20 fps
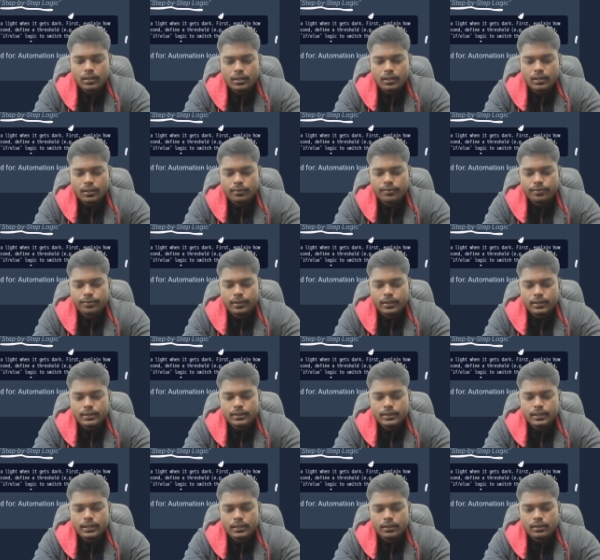
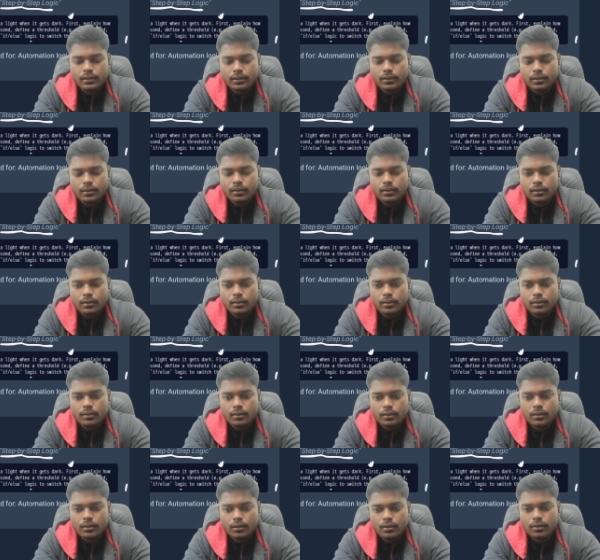interfacing
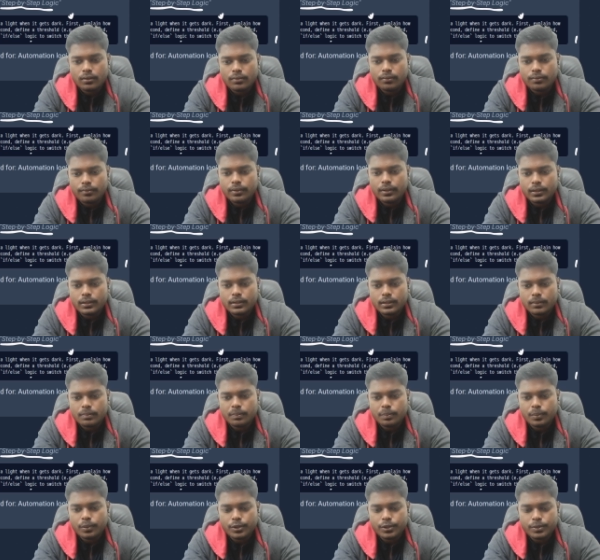with
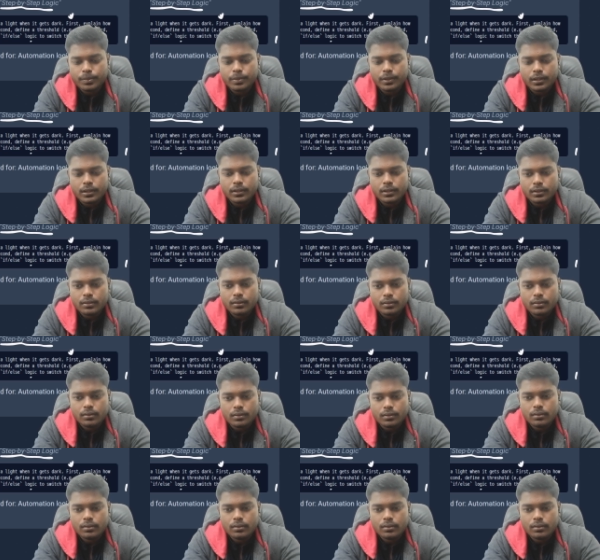the push button